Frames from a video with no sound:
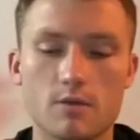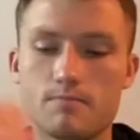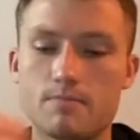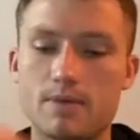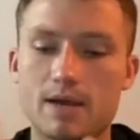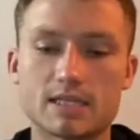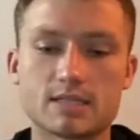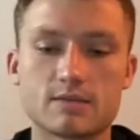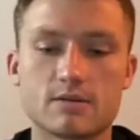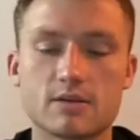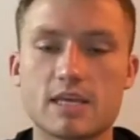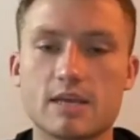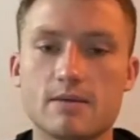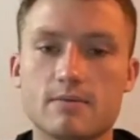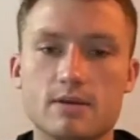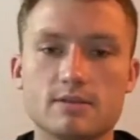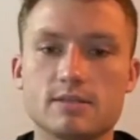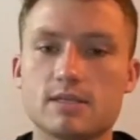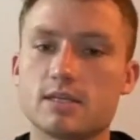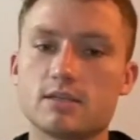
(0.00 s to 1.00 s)
basketball camp?"
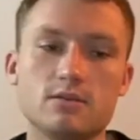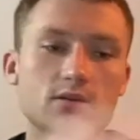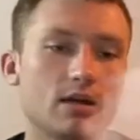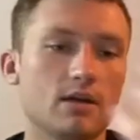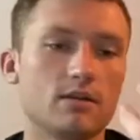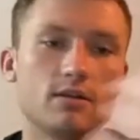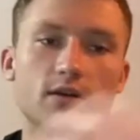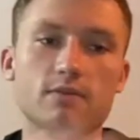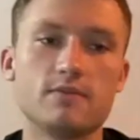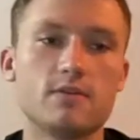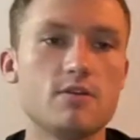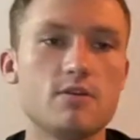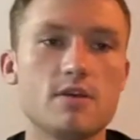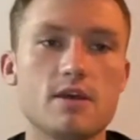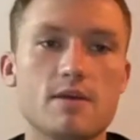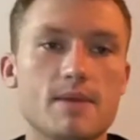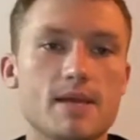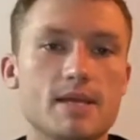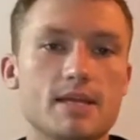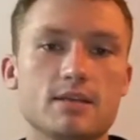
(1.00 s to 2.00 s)
I was like, "Dude, I'd love to do
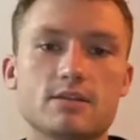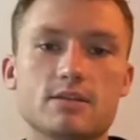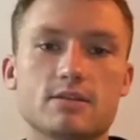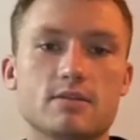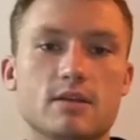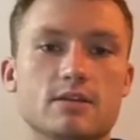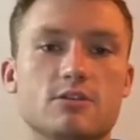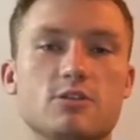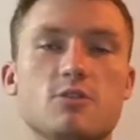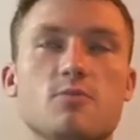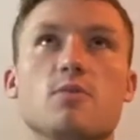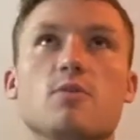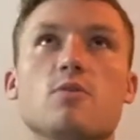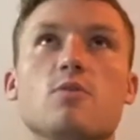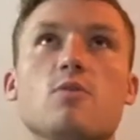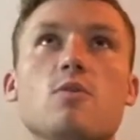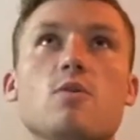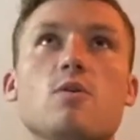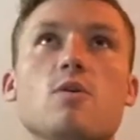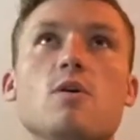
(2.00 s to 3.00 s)
that, man. That's super
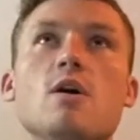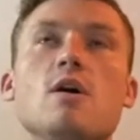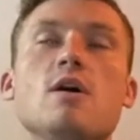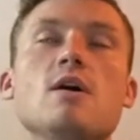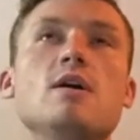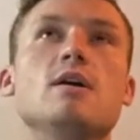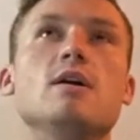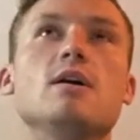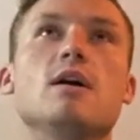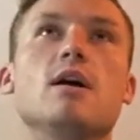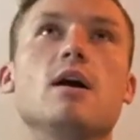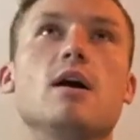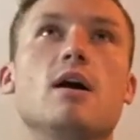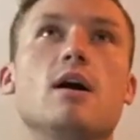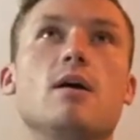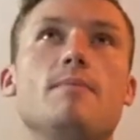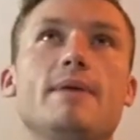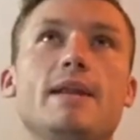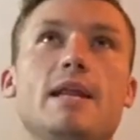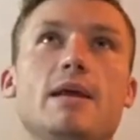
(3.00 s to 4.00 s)
cool.
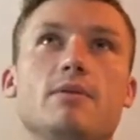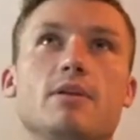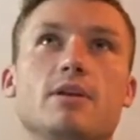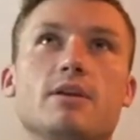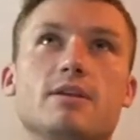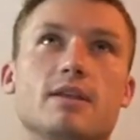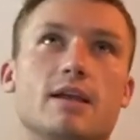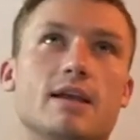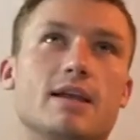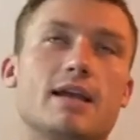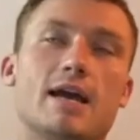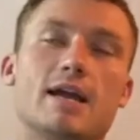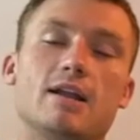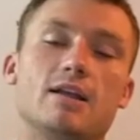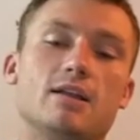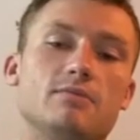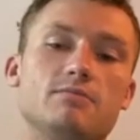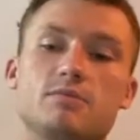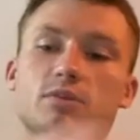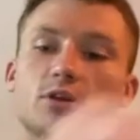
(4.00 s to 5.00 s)
Being able to kind
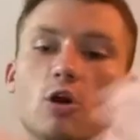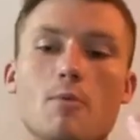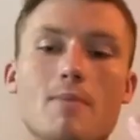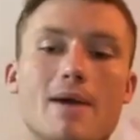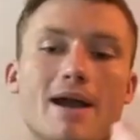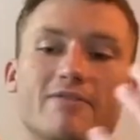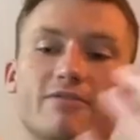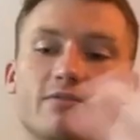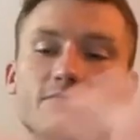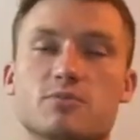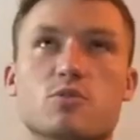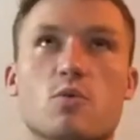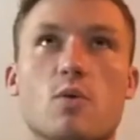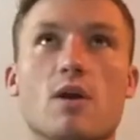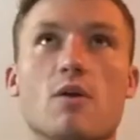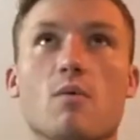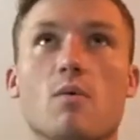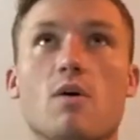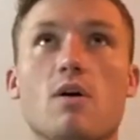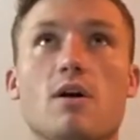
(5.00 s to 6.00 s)
of go back from
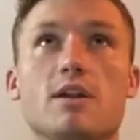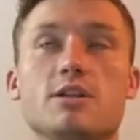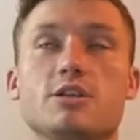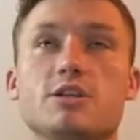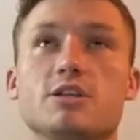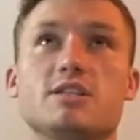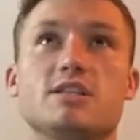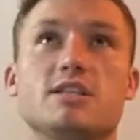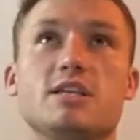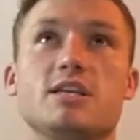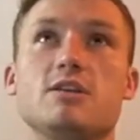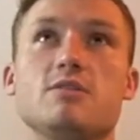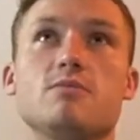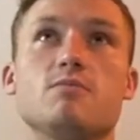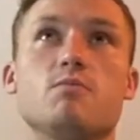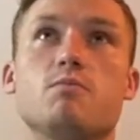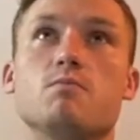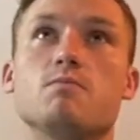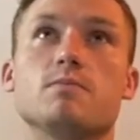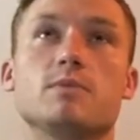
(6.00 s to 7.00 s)
square one and just see
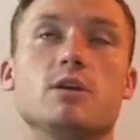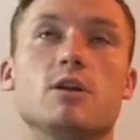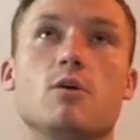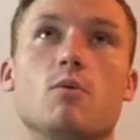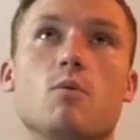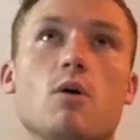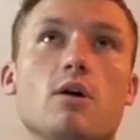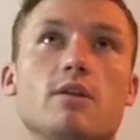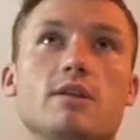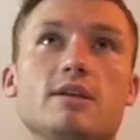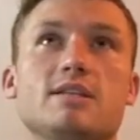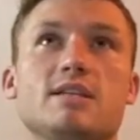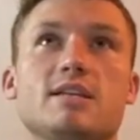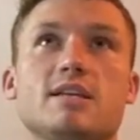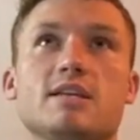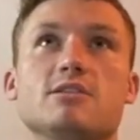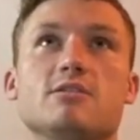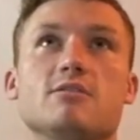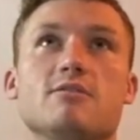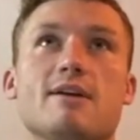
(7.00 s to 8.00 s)
where all these
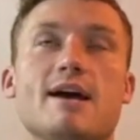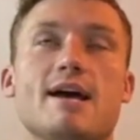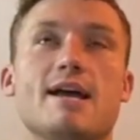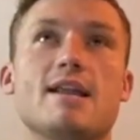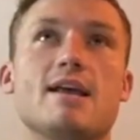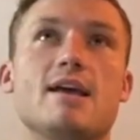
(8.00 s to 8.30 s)
kids are at."